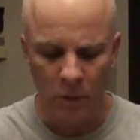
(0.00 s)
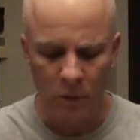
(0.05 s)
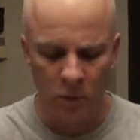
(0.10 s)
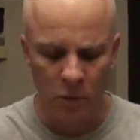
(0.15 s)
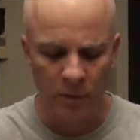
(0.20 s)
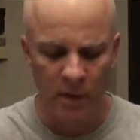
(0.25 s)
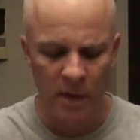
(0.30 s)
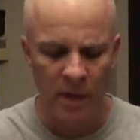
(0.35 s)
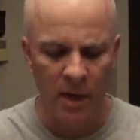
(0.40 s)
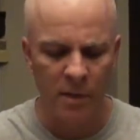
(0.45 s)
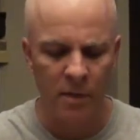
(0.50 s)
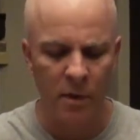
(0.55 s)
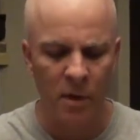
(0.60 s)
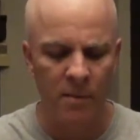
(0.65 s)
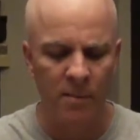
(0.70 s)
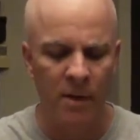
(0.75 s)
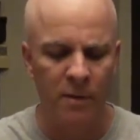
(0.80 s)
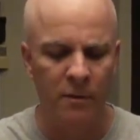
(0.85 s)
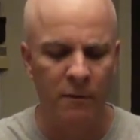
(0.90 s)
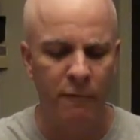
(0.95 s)
So then I
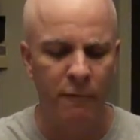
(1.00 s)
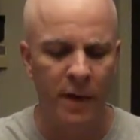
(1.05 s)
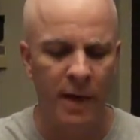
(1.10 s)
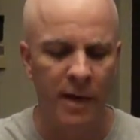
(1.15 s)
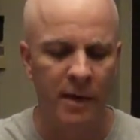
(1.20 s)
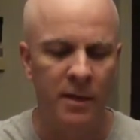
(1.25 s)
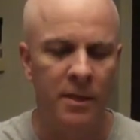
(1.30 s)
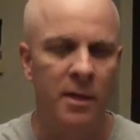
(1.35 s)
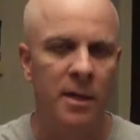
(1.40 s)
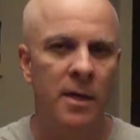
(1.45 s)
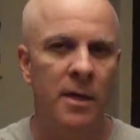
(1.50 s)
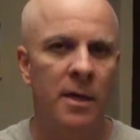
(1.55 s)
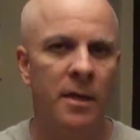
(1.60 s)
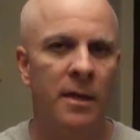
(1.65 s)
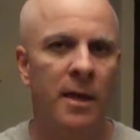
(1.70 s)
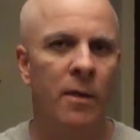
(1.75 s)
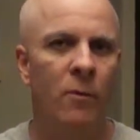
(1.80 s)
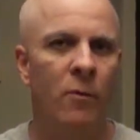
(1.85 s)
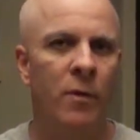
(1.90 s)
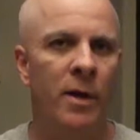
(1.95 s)
thought about the fact
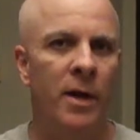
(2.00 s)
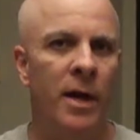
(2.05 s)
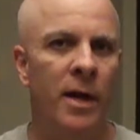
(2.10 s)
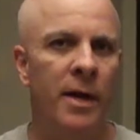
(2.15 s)
that when